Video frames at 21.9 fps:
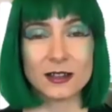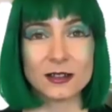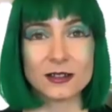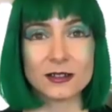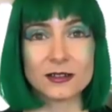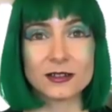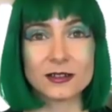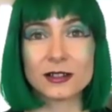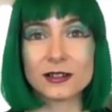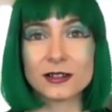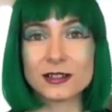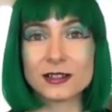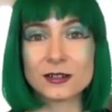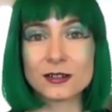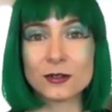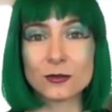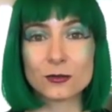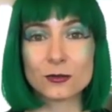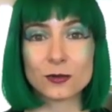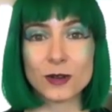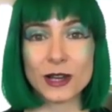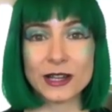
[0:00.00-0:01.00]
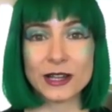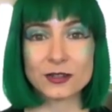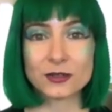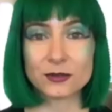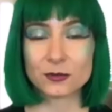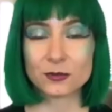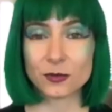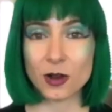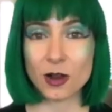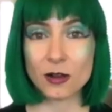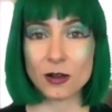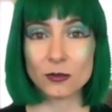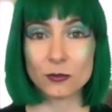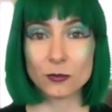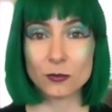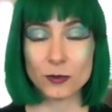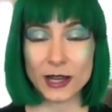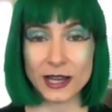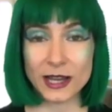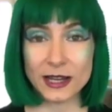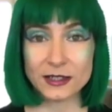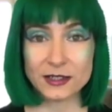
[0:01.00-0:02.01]
there is no right or wrong
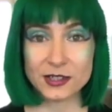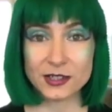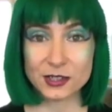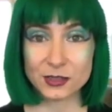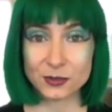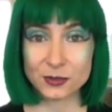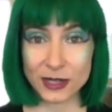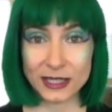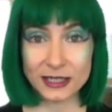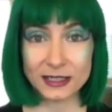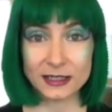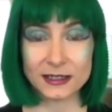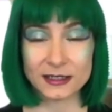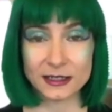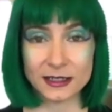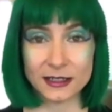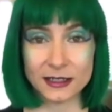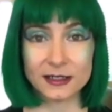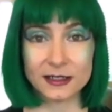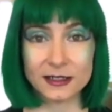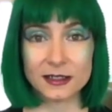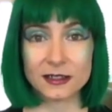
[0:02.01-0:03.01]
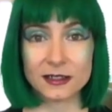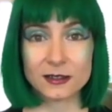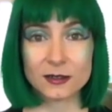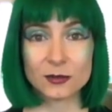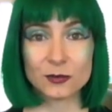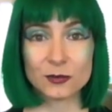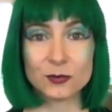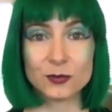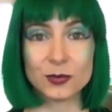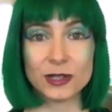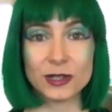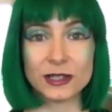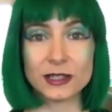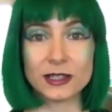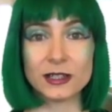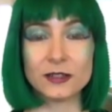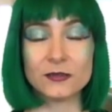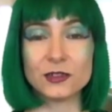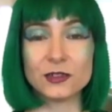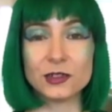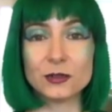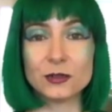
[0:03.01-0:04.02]
way to do anything, but
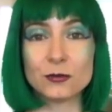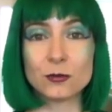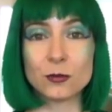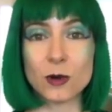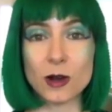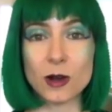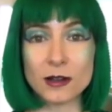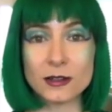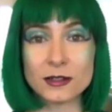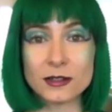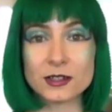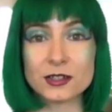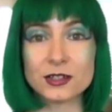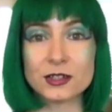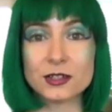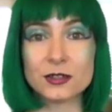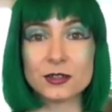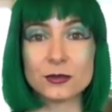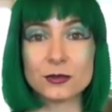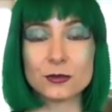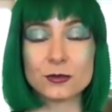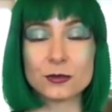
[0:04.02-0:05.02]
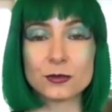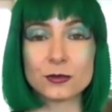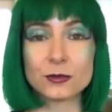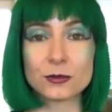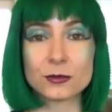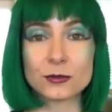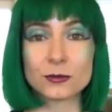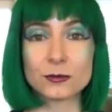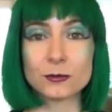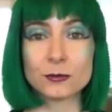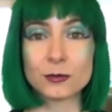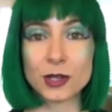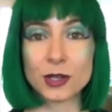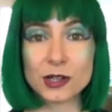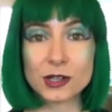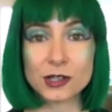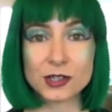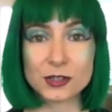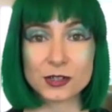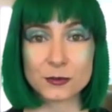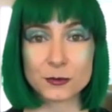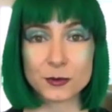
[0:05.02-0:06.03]
if you want to
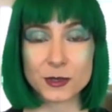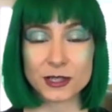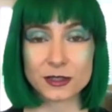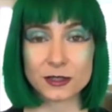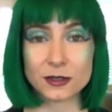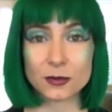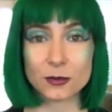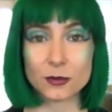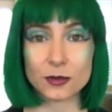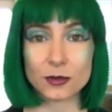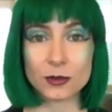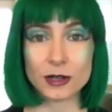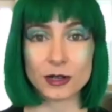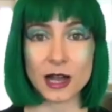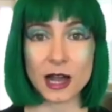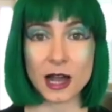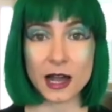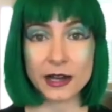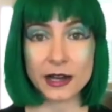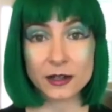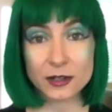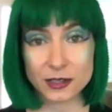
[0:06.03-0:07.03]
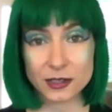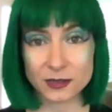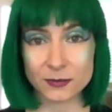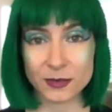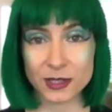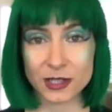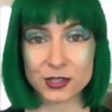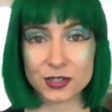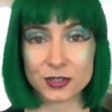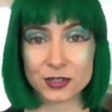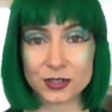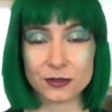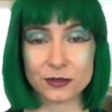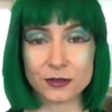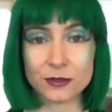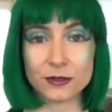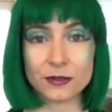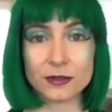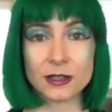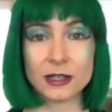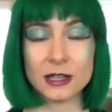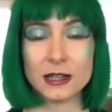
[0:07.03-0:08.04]
merge with your higher
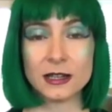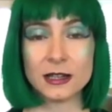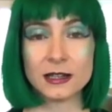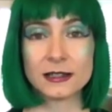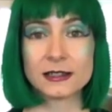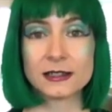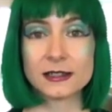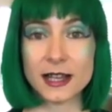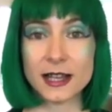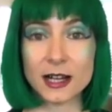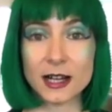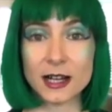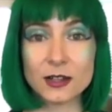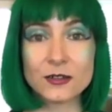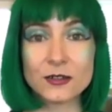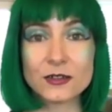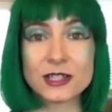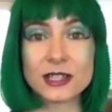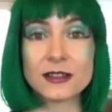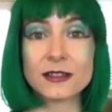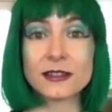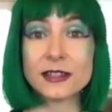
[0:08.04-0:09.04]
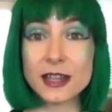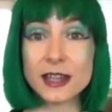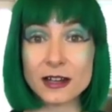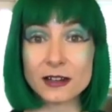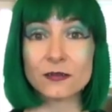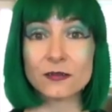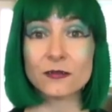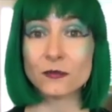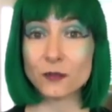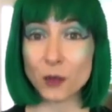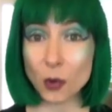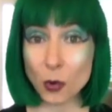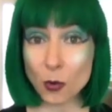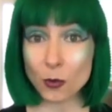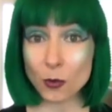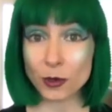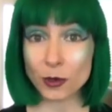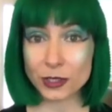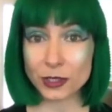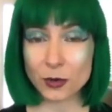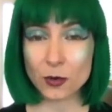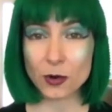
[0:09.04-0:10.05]
dimensional selves and
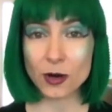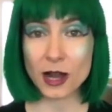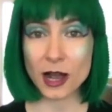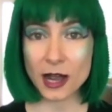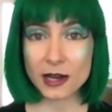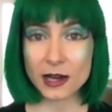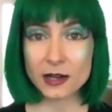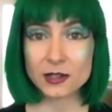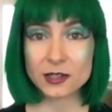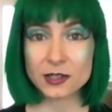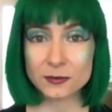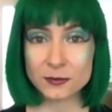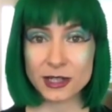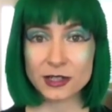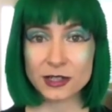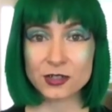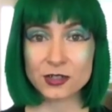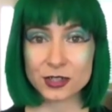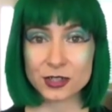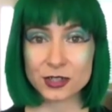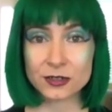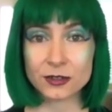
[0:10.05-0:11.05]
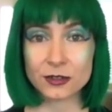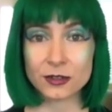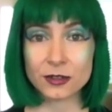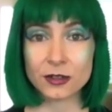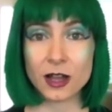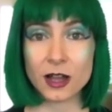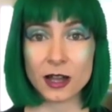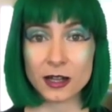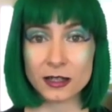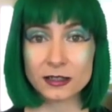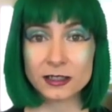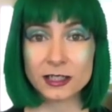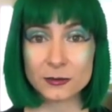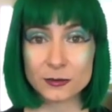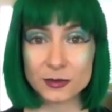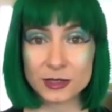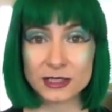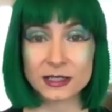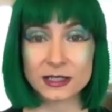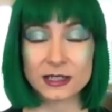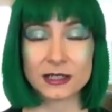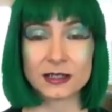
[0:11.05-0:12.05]
therefore your higher dimensional
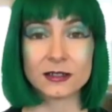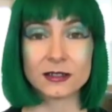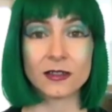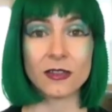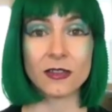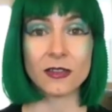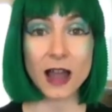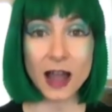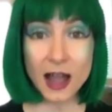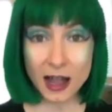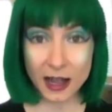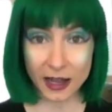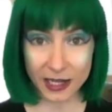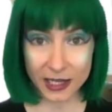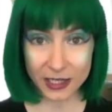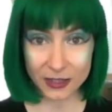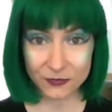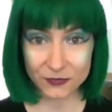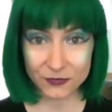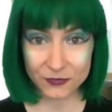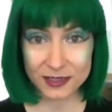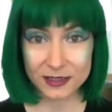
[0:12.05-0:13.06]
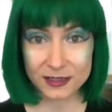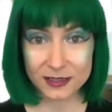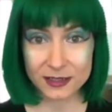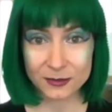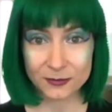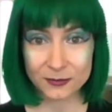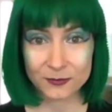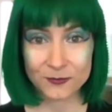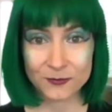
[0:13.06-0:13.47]
unlimited lives,